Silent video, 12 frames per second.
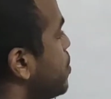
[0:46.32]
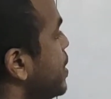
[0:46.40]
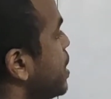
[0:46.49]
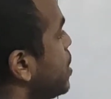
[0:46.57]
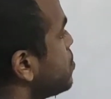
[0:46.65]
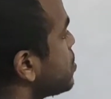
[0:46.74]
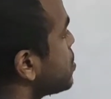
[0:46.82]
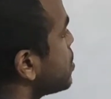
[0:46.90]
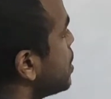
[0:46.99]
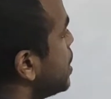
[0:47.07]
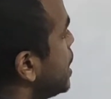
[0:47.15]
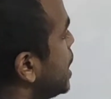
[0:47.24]
it becomes?
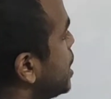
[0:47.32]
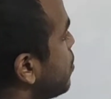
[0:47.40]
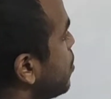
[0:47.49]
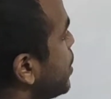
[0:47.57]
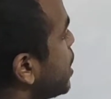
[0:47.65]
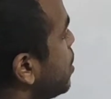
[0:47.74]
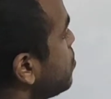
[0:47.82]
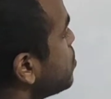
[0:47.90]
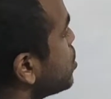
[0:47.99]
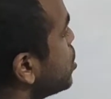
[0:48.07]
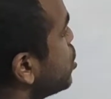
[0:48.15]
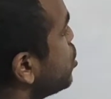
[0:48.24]
It will
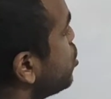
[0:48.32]
become